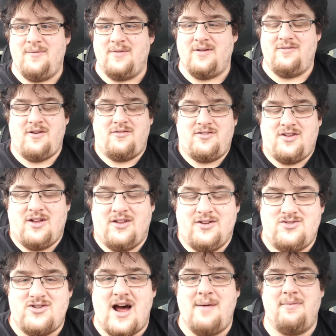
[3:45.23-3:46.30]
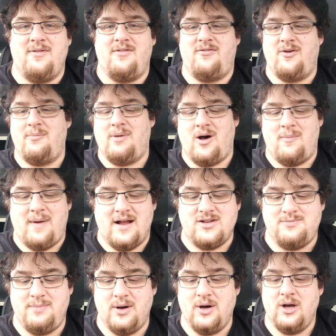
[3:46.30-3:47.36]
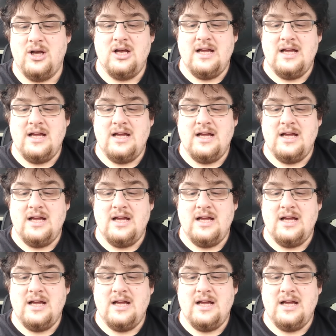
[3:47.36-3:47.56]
you've obviously got the drama of the football match, but